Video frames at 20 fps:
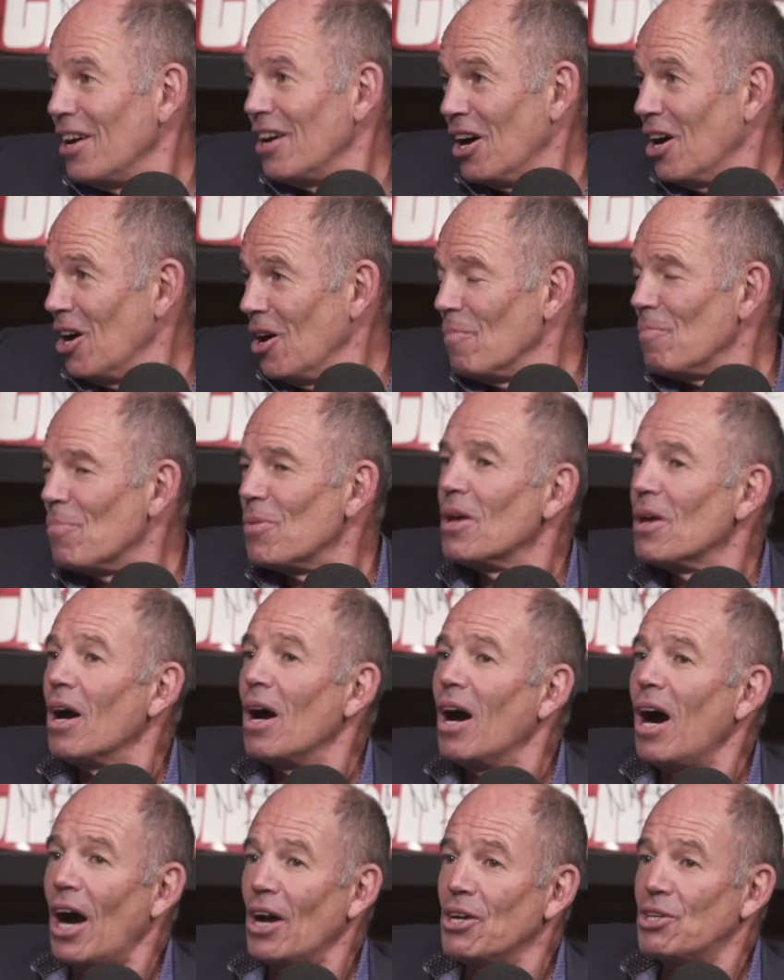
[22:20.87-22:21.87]
Um,
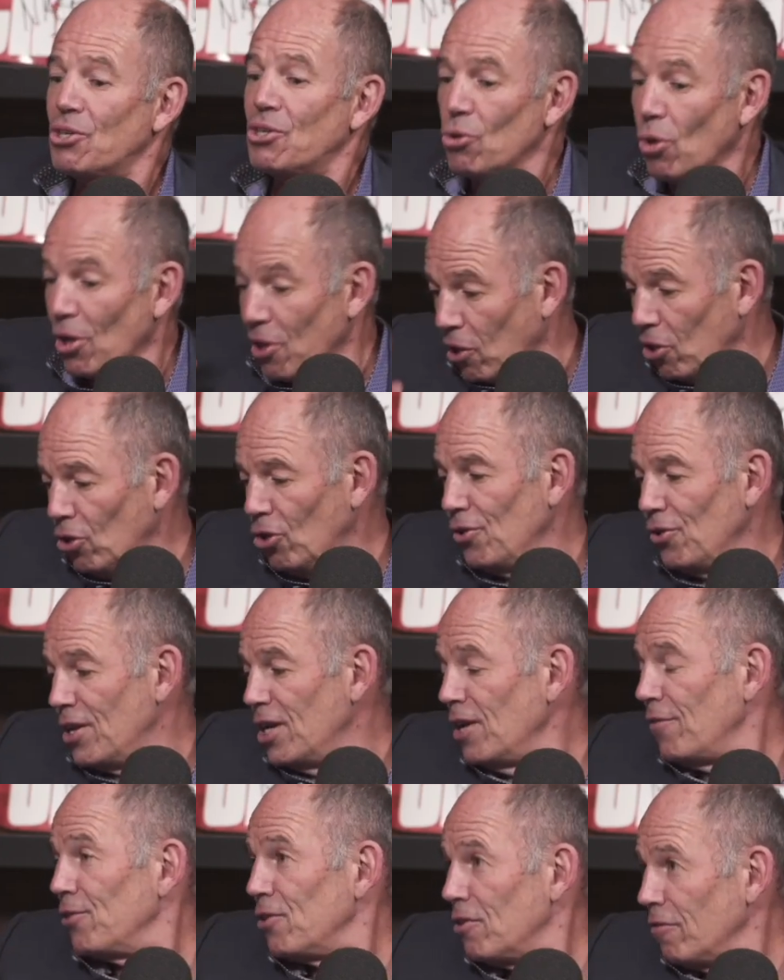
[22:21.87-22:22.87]
I saw to learn the
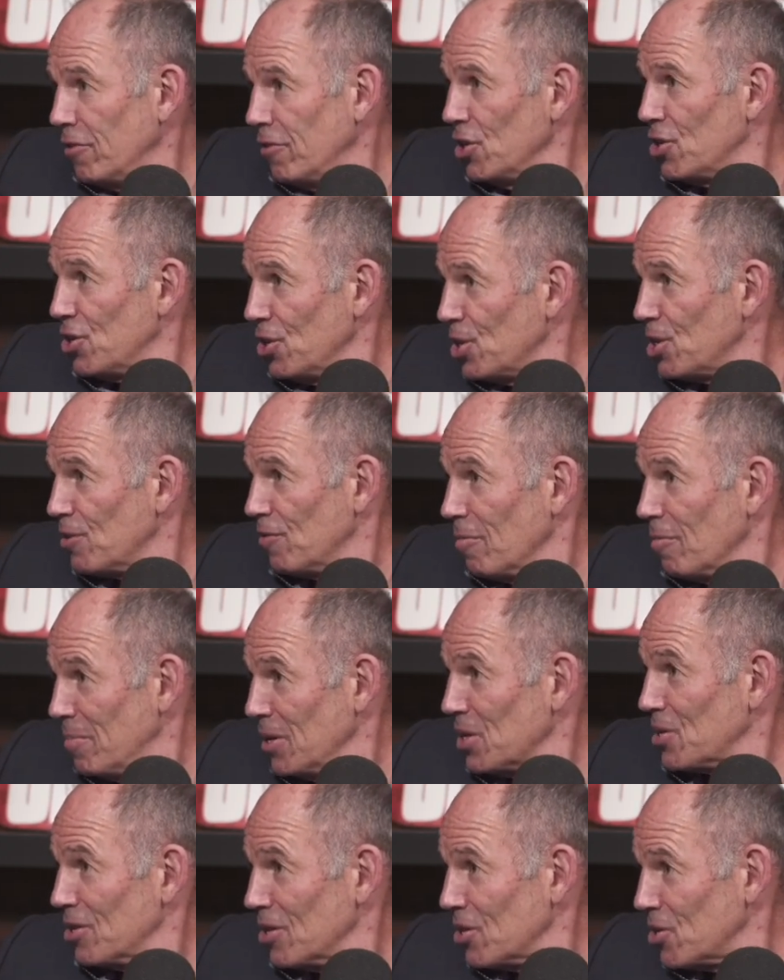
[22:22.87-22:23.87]
different divisions of a
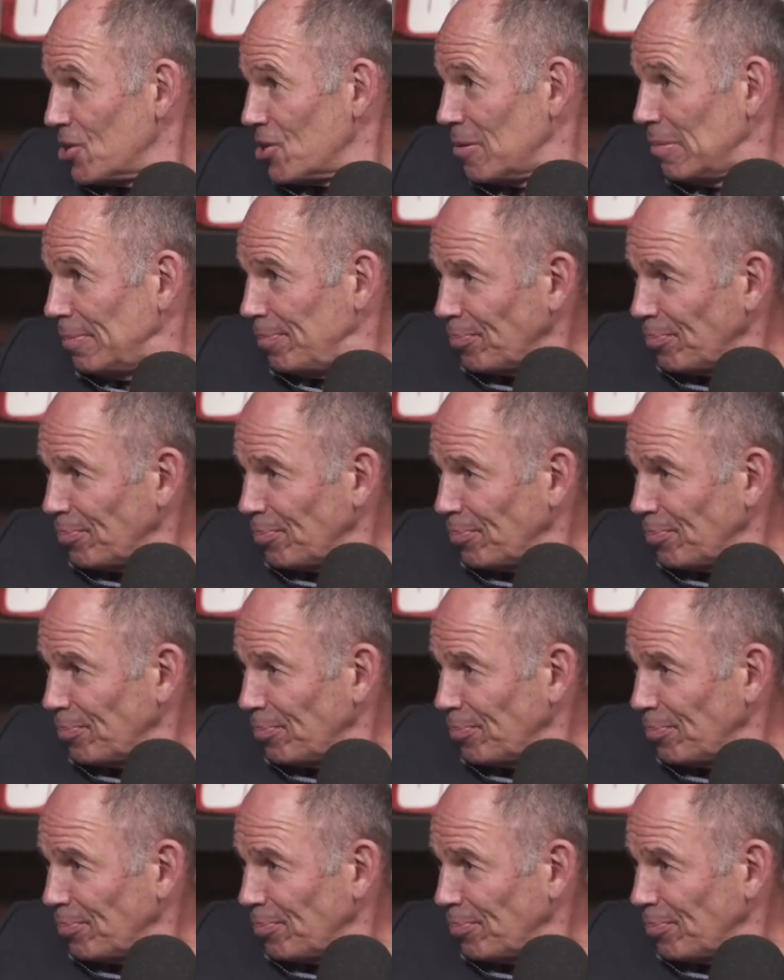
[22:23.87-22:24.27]
business.